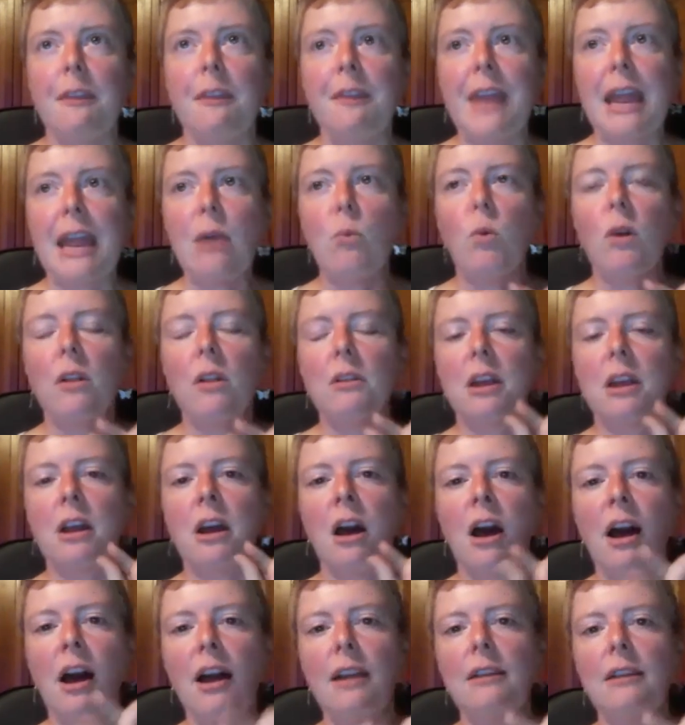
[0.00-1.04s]
they will
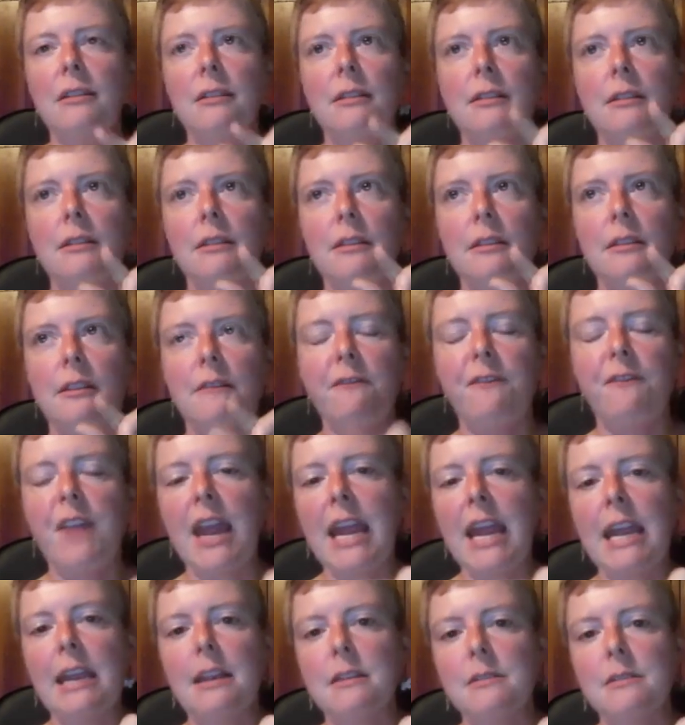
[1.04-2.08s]
cut the
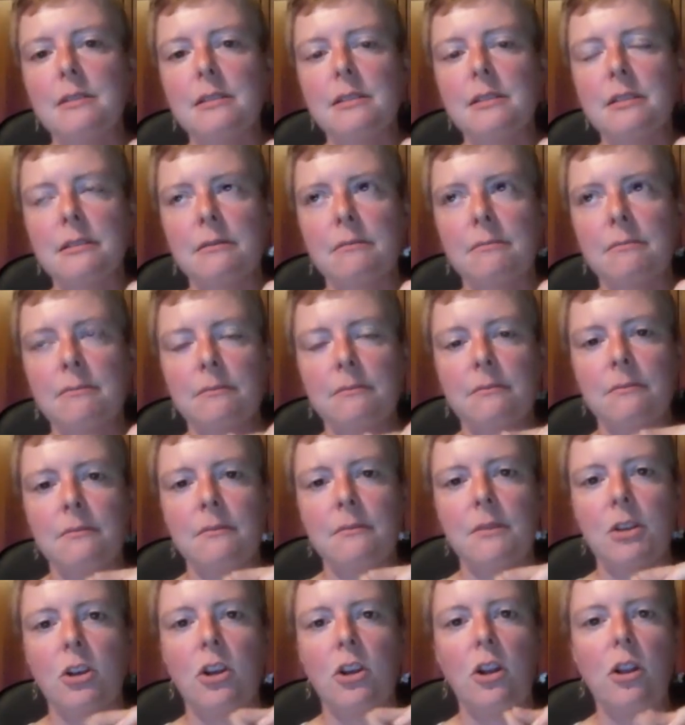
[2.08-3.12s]
veins
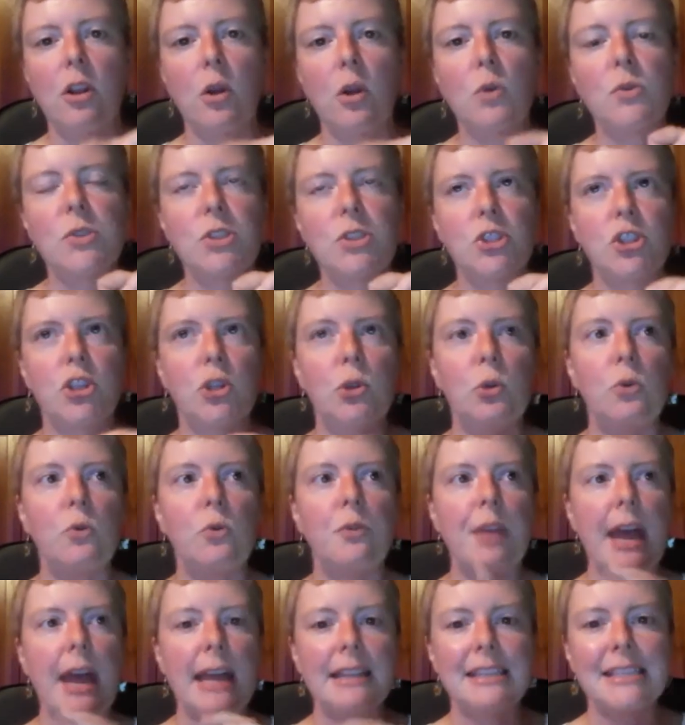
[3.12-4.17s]
close
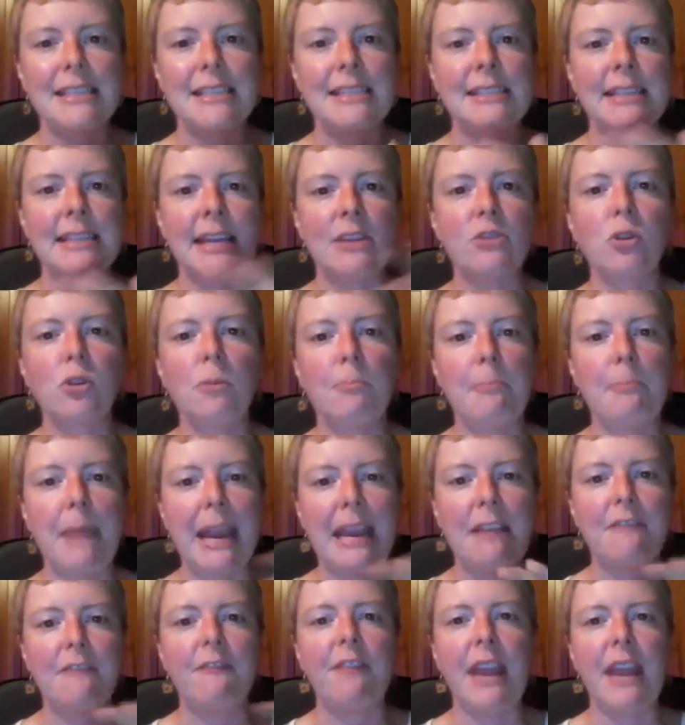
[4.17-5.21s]
to that central
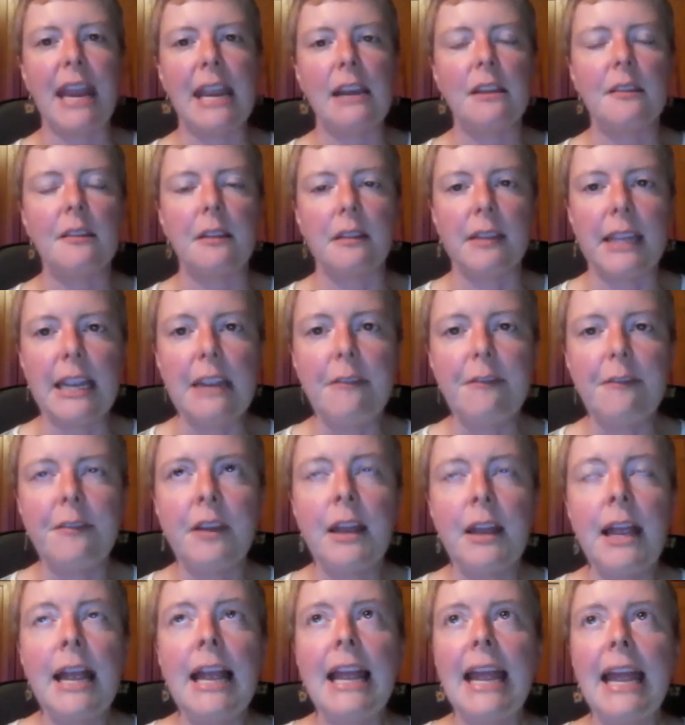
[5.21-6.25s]
main vein of the leaf
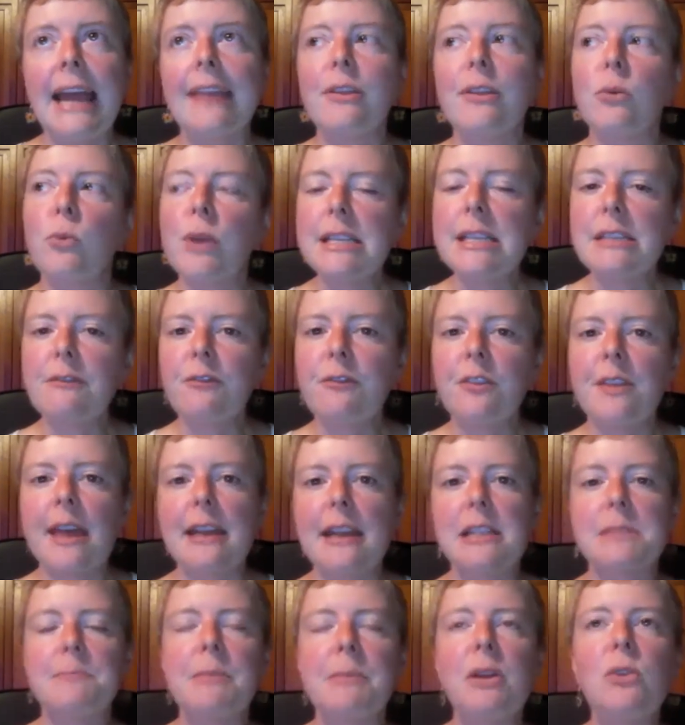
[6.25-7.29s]
and the reason for
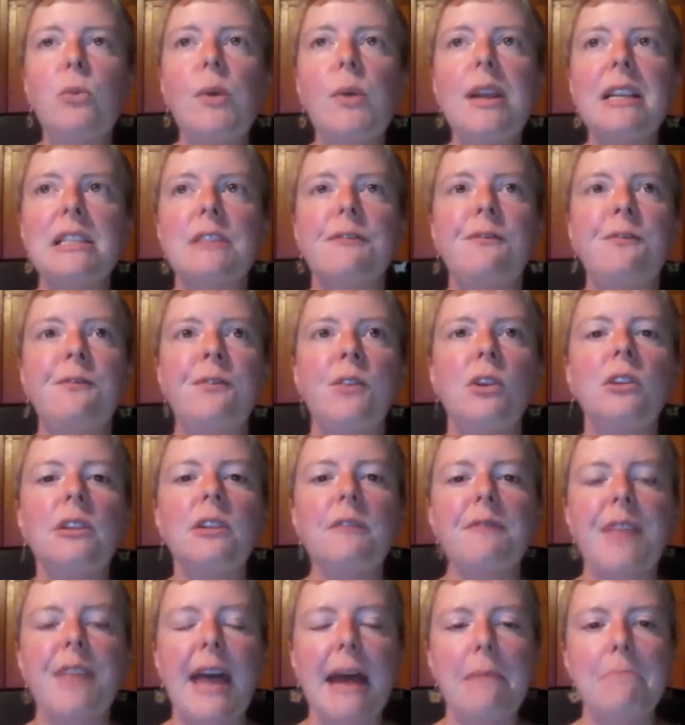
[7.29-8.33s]
that is milkweed is full
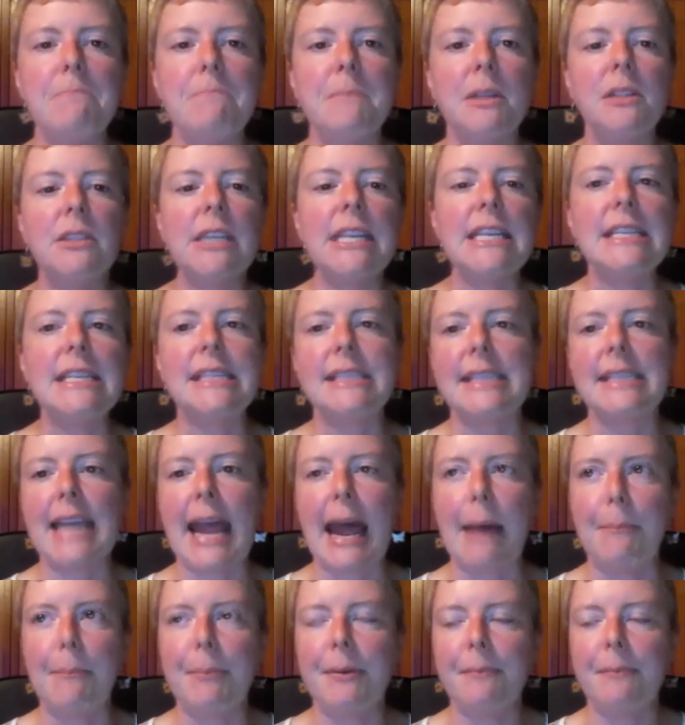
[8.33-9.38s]
of that milky
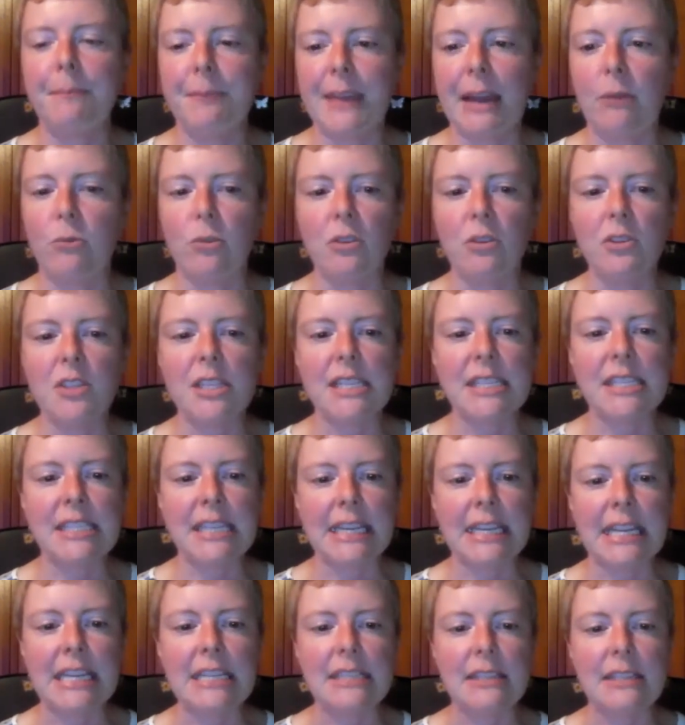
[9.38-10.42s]
sap that real
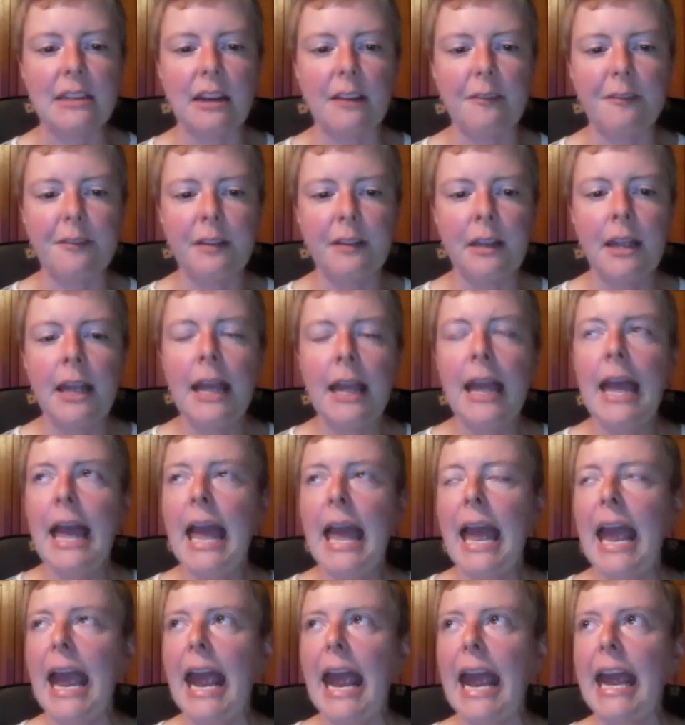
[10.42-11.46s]
sticky stuff
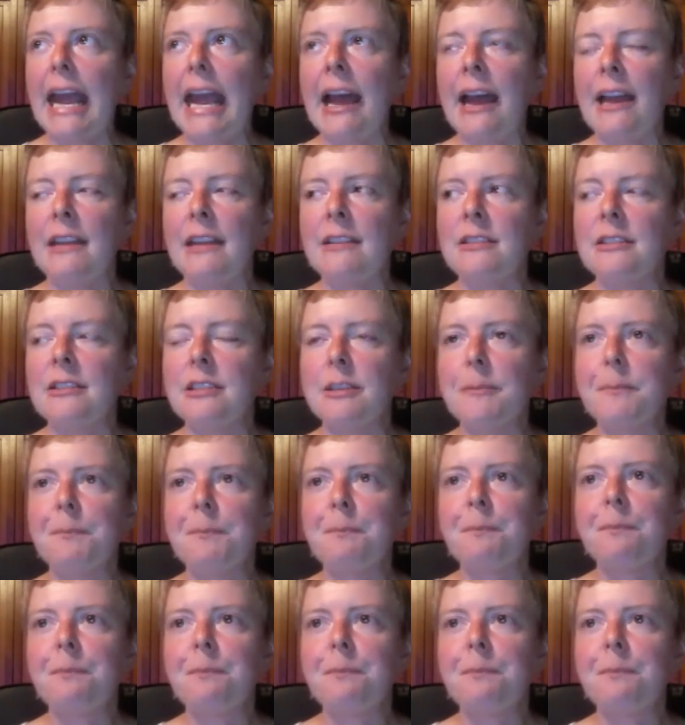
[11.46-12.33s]
and